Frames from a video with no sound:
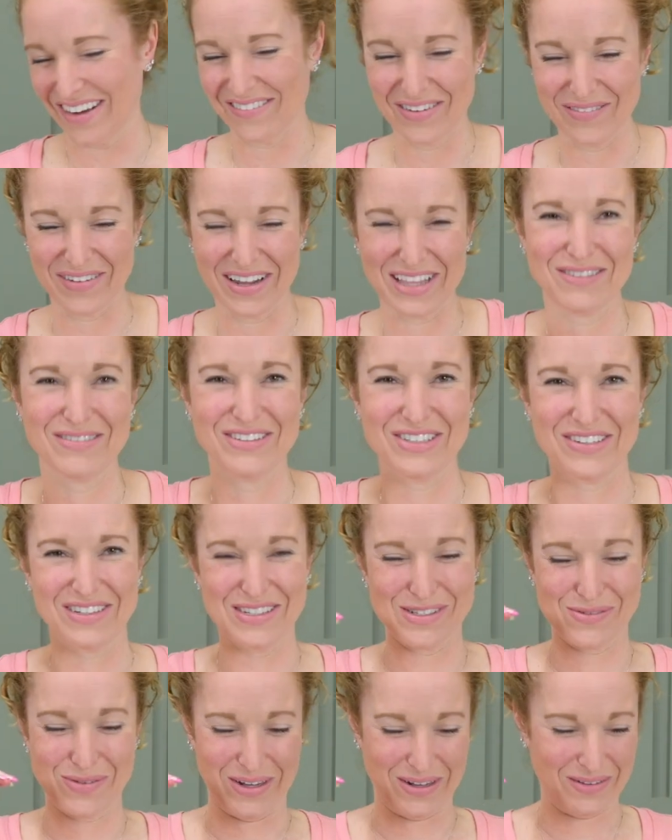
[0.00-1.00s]
I'm gonna make them do it
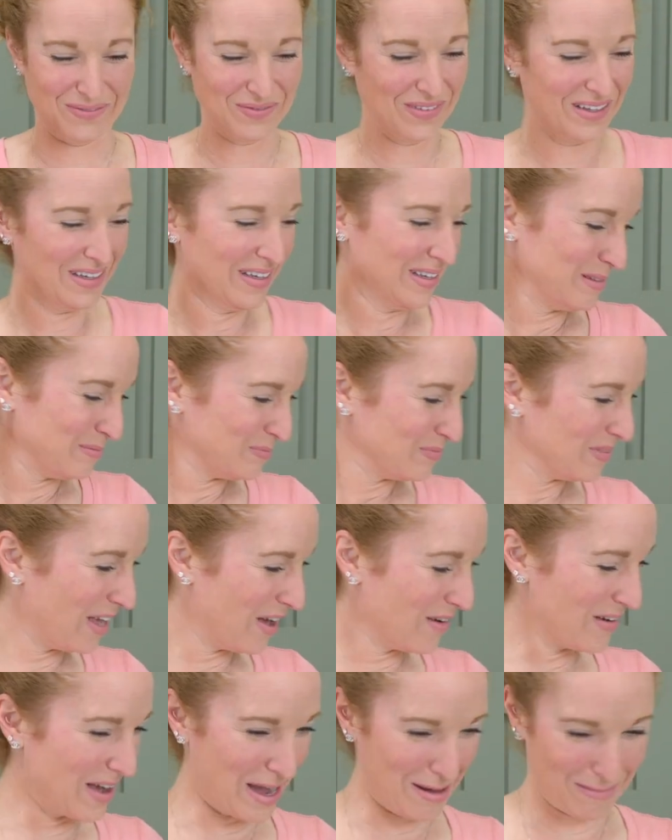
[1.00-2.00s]
as well.
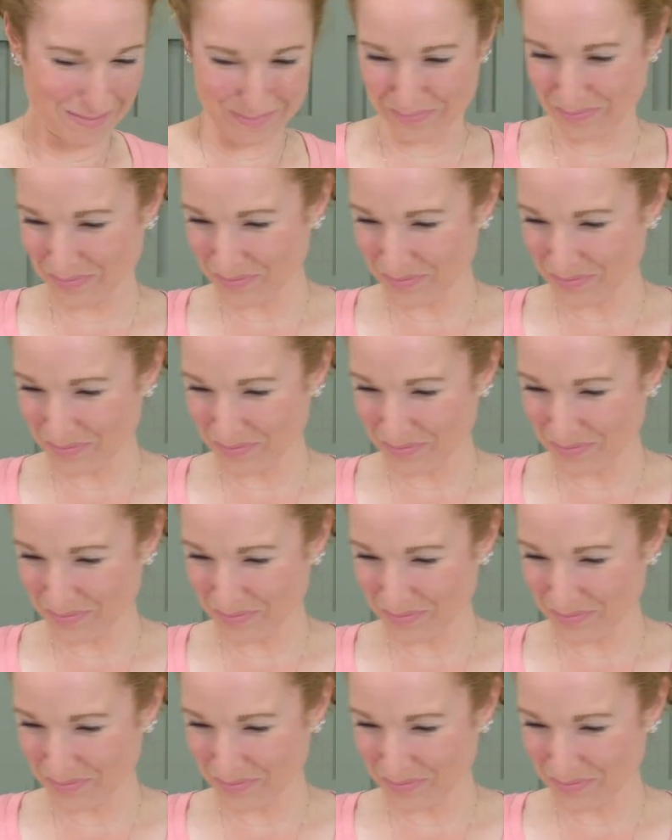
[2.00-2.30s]
Okay.